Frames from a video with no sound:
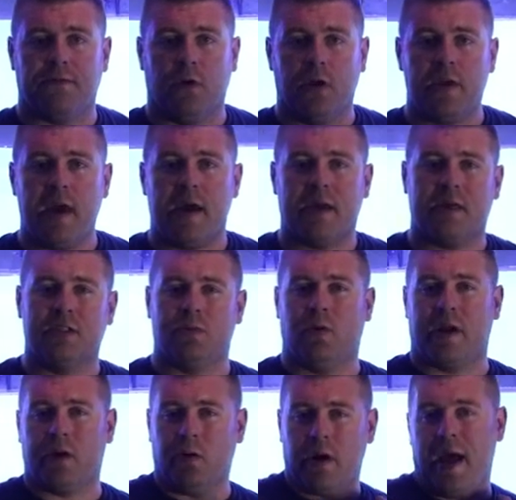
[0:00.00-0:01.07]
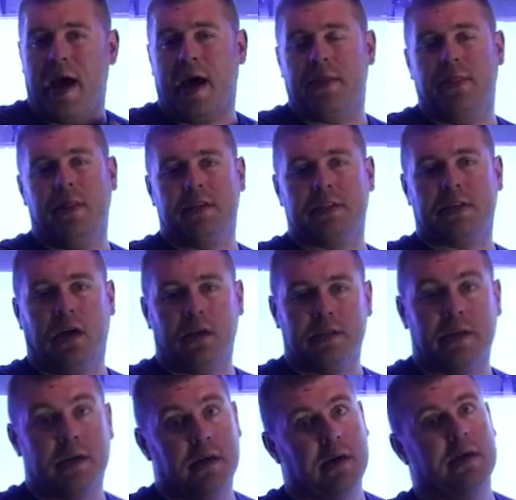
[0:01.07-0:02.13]
full yet because when I go to add the salt
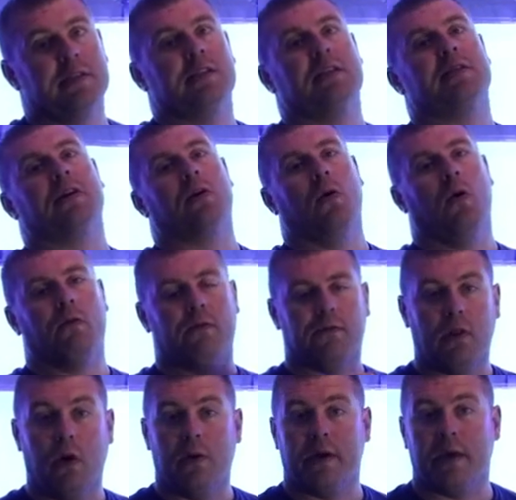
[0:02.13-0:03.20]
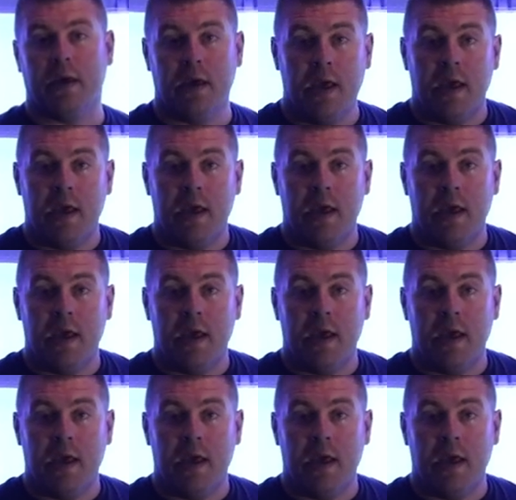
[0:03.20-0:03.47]
here, it's going to start overflowing